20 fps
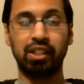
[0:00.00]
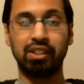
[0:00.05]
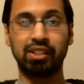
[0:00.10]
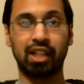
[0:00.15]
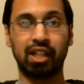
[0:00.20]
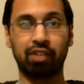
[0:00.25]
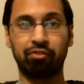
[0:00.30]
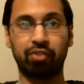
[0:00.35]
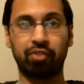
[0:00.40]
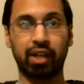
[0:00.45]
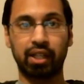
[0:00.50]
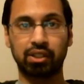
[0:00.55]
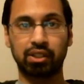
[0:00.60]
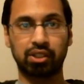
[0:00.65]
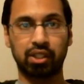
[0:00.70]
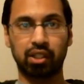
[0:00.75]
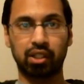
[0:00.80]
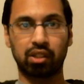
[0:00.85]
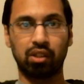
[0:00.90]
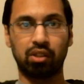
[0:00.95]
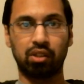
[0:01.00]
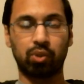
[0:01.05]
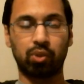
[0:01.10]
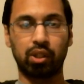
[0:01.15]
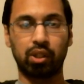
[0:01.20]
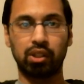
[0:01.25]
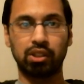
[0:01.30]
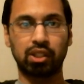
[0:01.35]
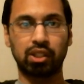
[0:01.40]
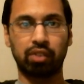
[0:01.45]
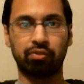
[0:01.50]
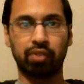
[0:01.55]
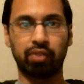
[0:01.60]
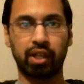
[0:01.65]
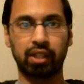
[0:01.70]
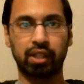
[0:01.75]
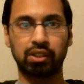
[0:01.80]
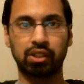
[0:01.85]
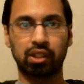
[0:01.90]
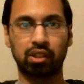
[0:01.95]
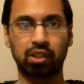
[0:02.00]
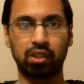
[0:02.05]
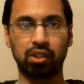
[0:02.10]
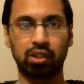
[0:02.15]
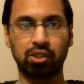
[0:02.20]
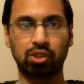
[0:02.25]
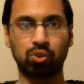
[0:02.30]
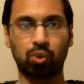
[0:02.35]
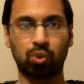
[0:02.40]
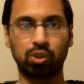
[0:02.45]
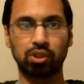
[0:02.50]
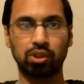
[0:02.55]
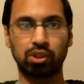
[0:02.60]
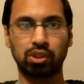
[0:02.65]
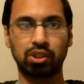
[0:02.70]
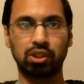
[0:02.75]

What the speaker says: not fact checking, right? He's not fact checking his sources.